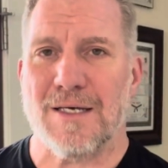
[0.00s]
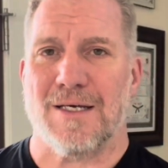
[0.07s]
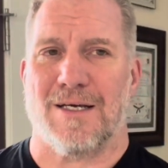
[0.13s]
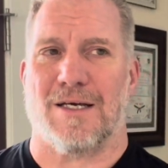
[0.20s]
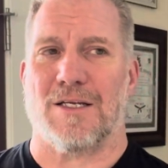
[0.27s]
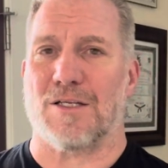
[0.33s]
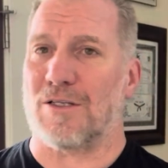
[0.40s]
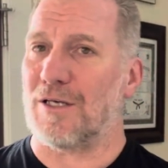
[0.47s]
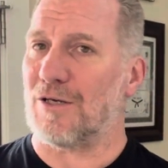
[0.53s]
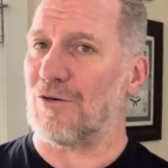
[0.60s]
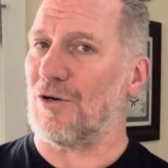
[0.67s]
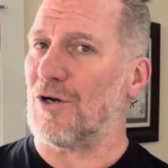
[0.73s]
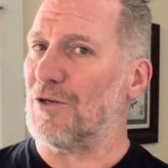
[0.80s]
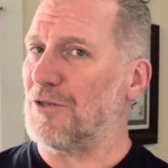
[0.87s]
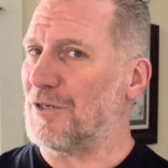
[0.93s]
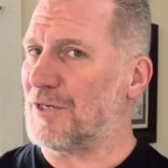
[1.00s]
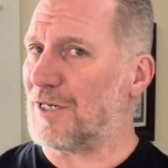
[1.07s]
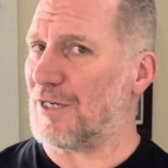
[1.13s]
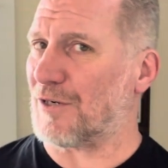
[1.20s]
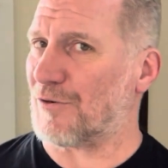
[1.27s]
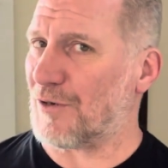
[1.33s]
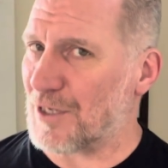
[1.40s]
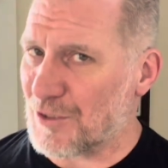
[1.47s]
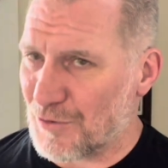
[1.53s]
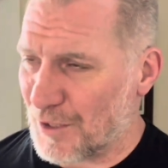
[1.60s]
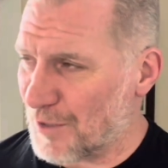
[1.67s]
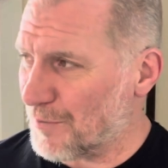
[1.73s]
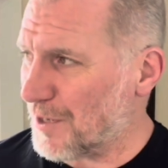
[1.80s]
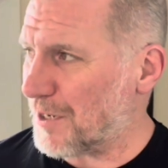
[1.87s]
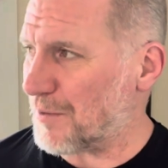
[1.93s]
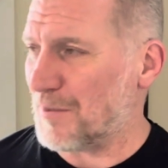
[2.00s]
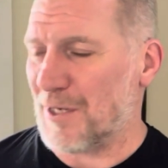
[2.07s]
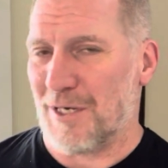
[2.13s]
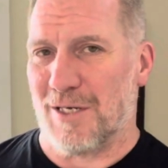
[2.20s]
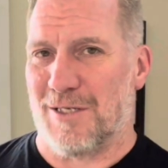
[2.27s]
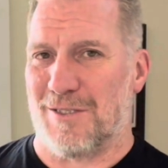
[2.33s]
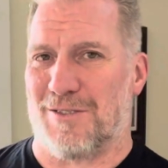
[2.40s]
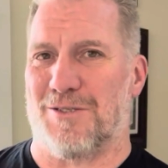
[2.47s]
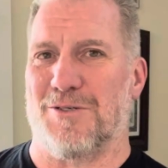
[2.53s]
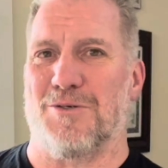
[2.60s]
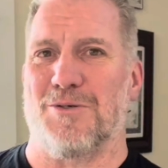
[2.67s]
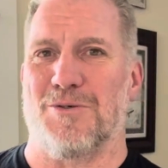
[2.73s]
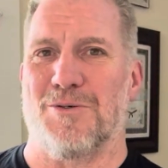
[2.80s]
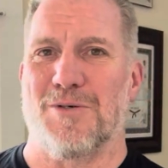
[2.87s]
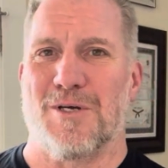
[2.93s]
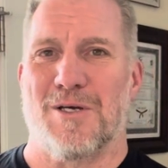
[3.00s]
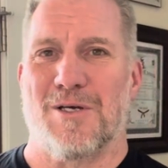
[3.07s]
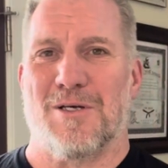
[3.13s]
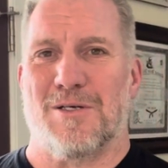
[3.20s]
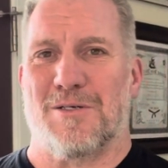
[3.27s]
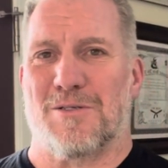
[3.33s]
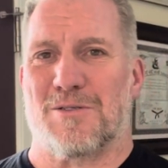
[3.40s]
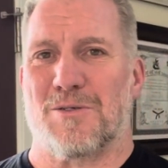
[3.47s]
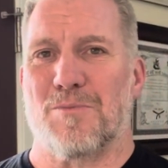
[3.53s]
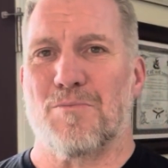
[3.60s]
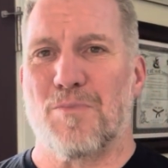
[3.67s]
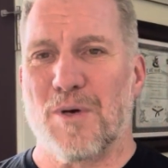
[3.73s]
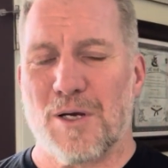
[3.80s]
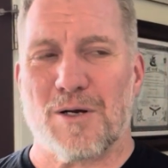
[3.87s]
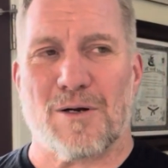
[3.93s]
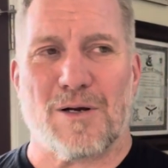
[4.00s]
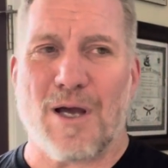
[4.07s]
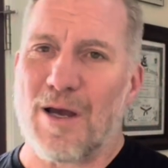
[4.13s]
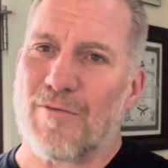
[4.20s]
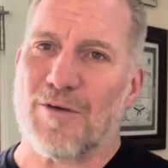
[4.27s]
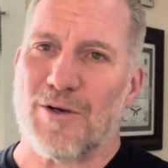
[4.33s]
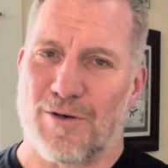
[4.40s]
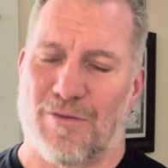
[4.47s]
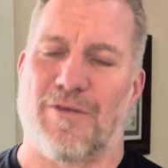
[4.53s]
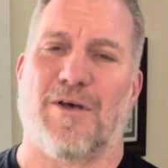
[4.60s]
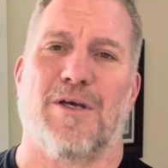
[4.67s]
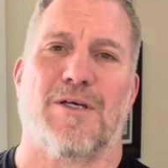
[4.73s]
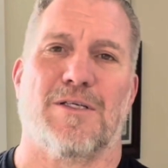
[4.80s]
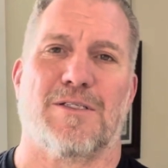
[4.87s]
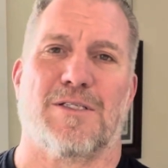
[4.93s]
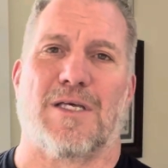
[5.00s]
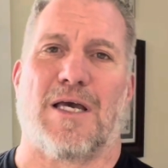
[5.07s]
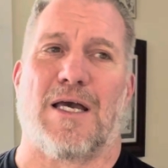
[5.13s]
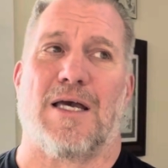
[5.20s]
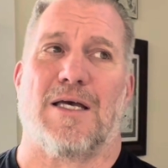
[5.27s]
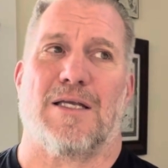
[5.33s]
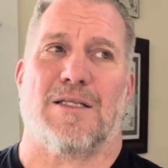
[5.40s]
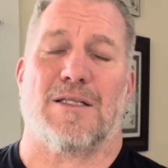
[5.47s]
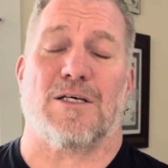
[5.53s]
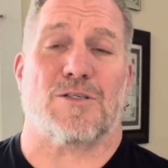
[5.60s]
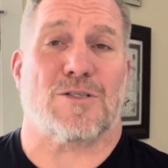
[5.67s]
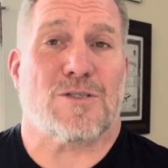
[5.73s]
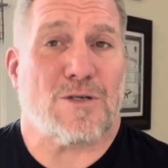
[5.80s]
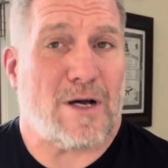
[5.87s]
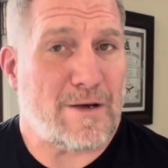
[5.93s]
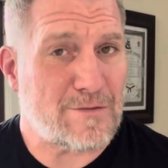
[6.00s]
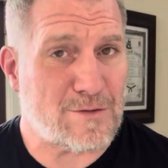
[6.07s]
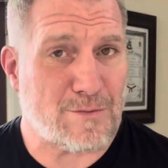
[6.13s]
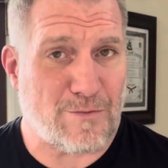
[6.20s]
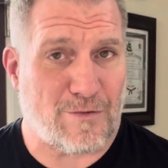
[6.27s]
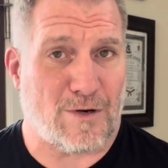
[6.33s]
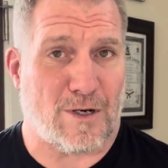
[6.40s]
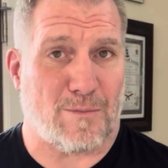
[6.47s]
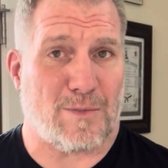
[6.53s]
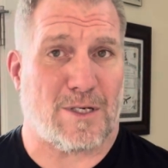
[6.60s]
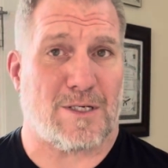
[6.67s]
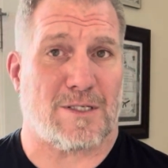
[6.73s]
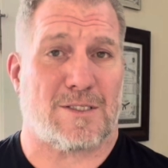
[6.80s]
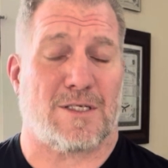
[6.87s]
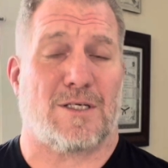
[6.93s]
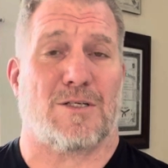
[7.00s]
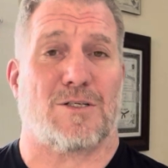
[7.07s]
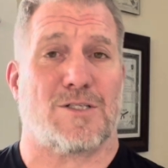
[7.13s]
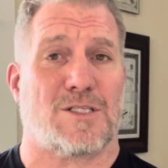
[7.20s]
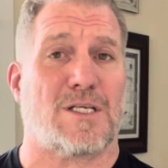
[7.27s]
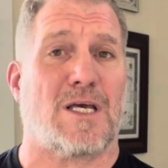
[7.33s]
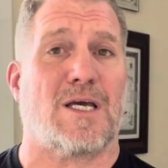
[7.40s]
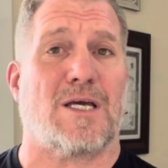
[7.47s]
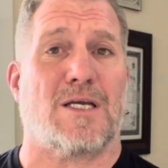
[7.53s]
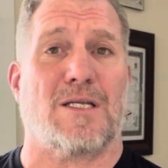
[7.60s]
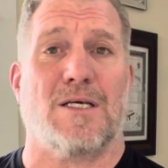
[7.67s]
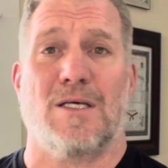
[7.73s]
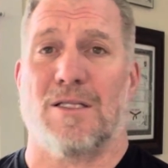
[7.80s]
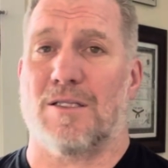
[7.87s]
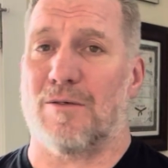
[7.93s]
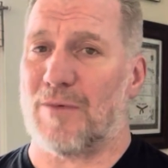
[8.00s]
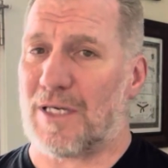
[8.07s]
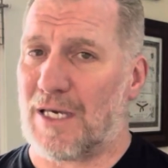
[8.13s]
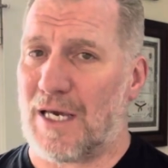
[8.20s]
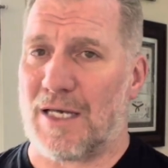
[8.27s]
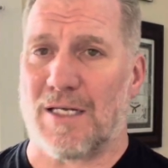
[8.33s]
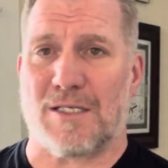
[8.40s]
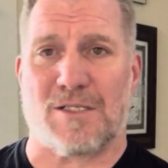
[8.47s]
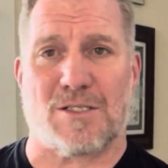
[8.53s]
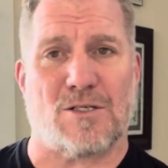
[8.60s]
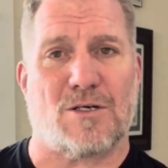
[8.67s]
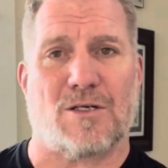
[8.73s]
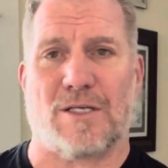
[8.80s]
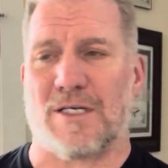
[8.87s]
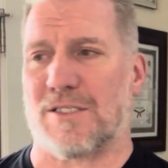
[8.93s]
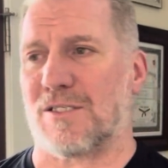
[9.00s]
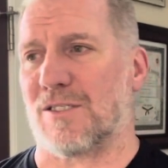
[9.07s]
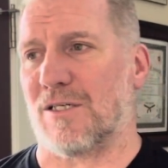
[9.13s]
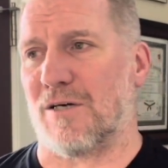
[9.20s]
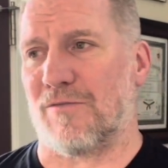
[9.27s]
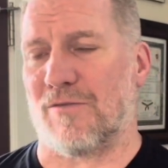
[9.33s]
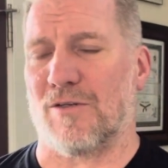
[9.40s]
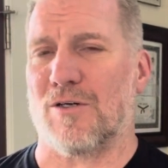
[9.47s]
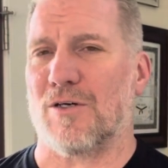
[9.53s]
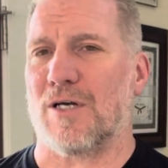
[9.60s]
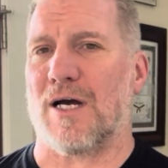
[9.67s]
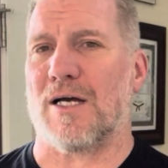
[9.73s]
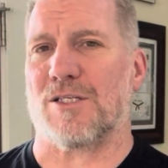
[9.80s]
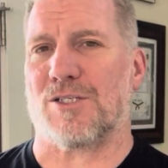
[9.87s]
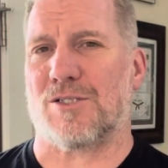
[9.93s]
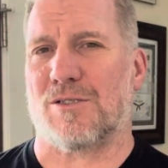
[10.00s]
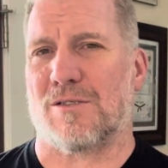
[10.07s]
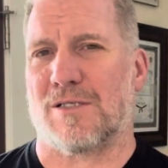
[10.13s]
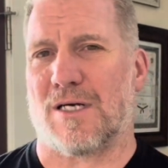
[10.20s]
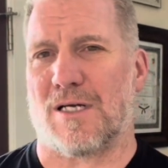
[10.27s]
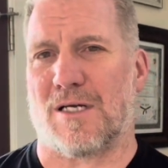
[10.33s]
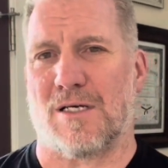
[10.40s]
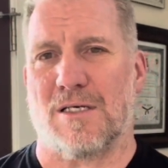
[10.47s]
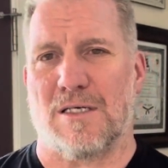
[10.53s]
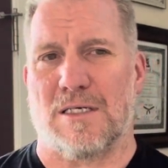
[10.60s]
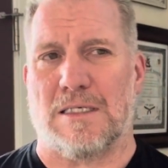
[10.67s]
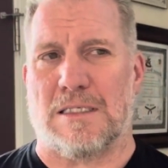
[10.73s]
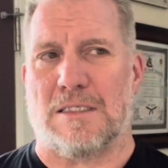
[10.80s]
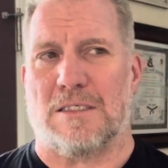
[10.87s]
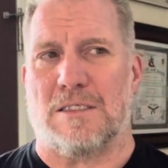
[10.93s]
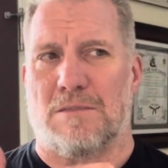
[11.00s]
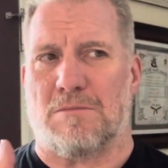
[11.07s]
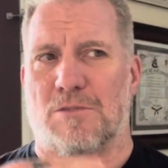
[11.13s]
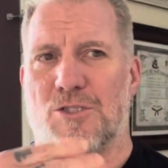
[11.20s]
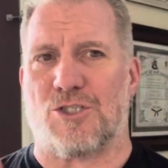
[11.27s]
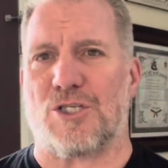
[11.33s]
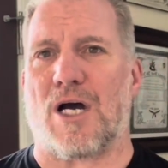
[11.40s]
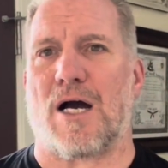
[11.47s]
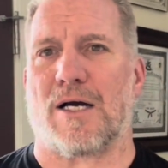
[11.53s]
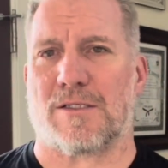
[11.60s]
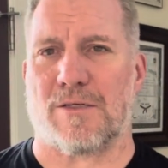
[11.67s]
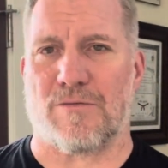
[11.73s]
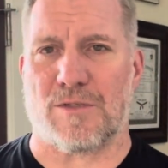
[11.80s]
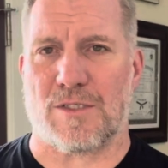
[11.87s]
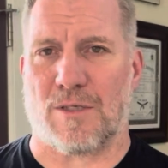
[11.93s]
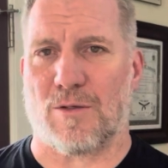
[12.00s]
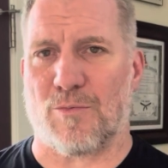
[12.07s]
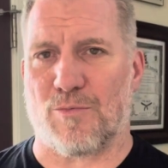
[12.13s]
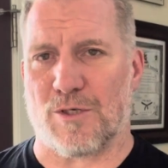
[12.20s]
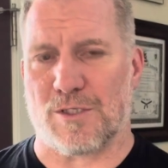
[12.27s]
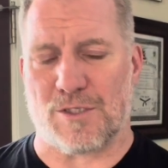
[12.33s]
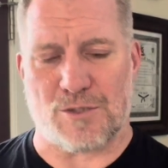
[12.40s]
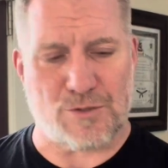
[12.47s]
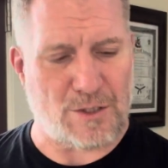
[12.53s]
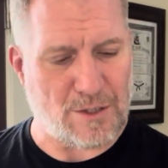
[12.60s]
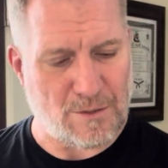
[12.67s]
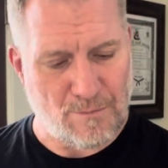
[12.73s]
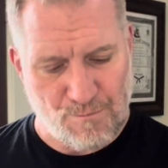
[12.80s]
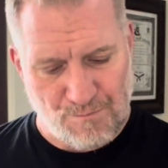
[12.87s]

And then later on, you can kind of graduate them up to some bigger, heavier things, and they'll still have some fun because they understand the mechanics and all that stuff, and they're not kind of shocked every time they press the trigger.